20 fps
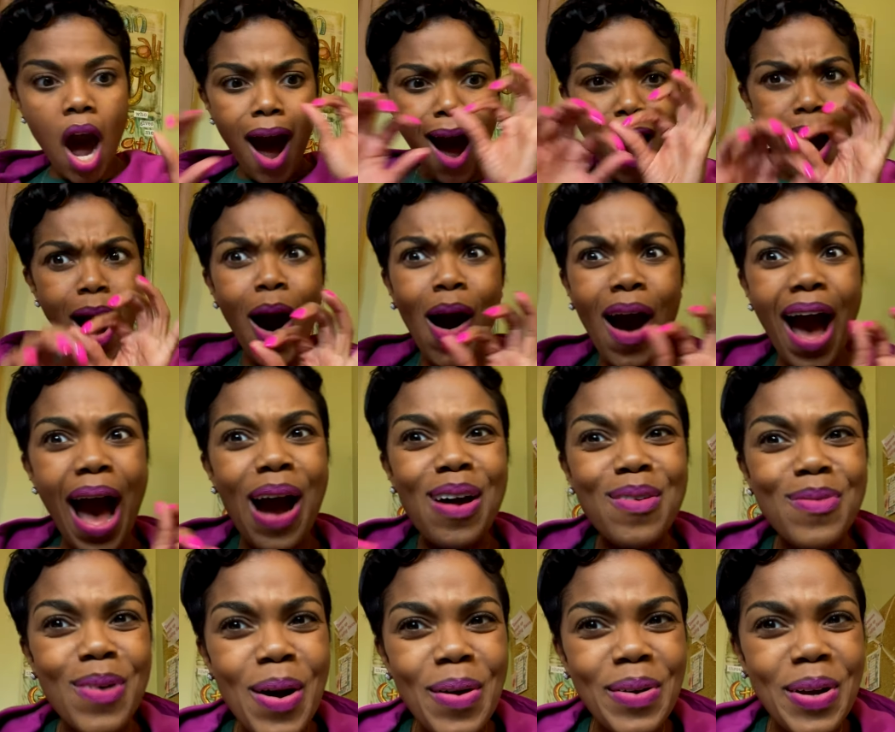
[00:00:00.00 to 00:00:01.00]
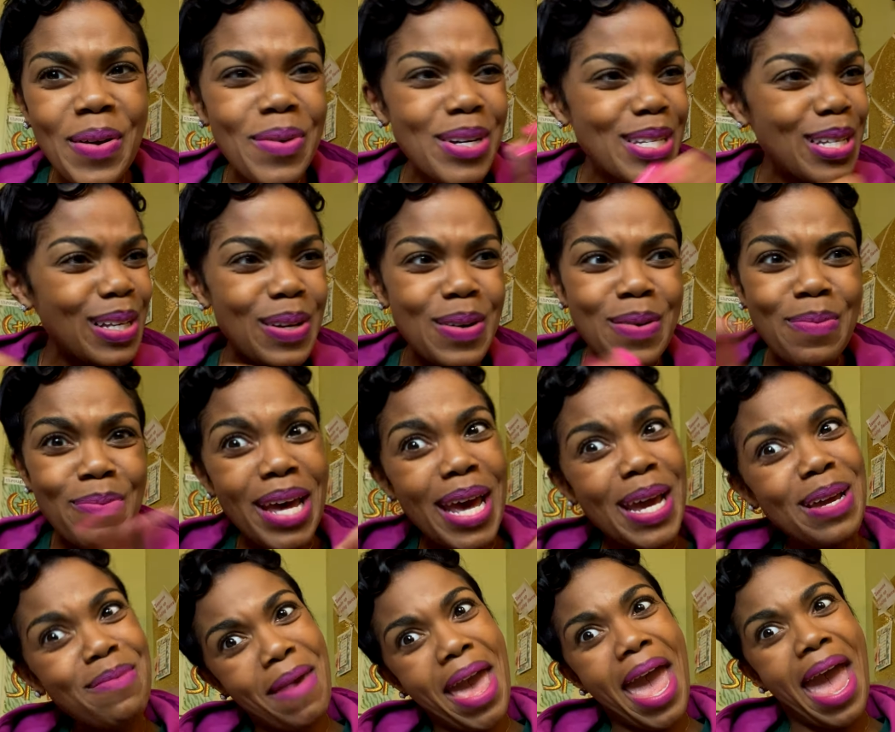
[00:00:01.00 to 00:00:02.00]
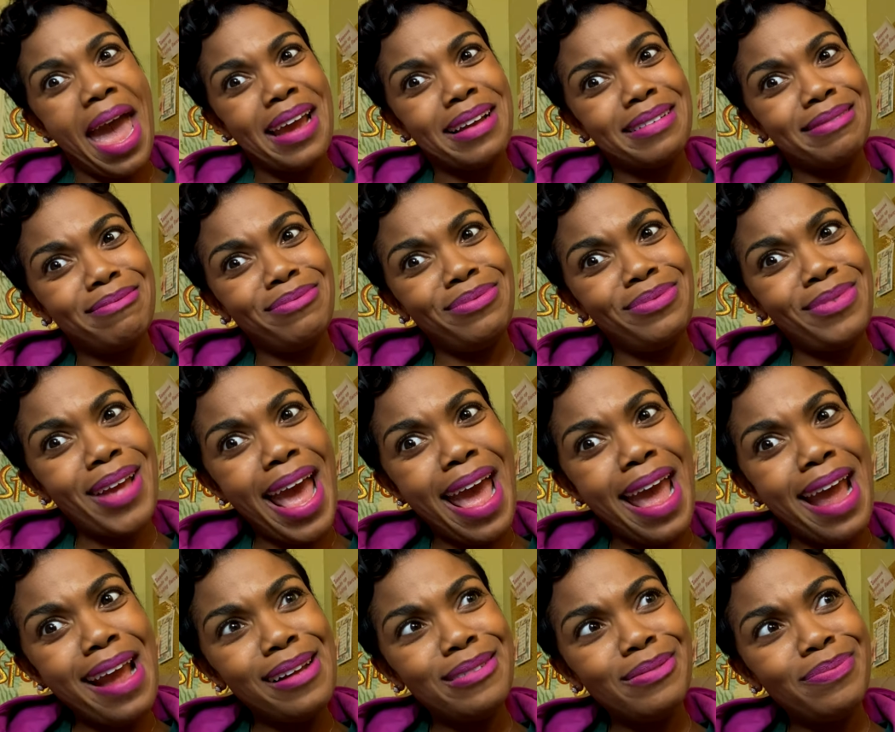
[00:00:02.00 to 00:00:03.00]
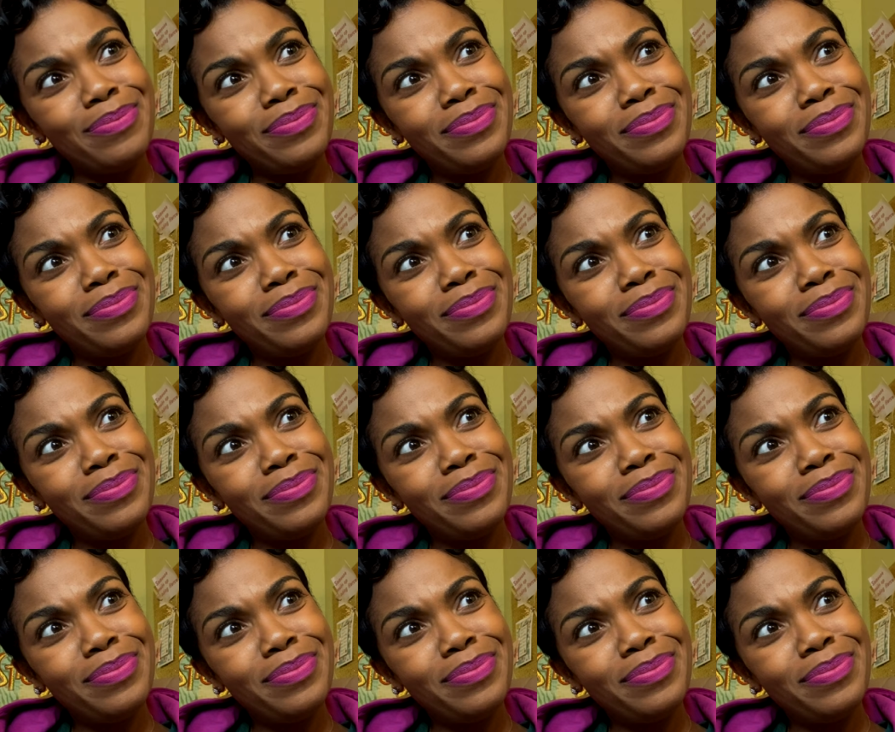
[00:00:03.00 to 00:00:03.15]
All I wanted was a little Big Mac, okay?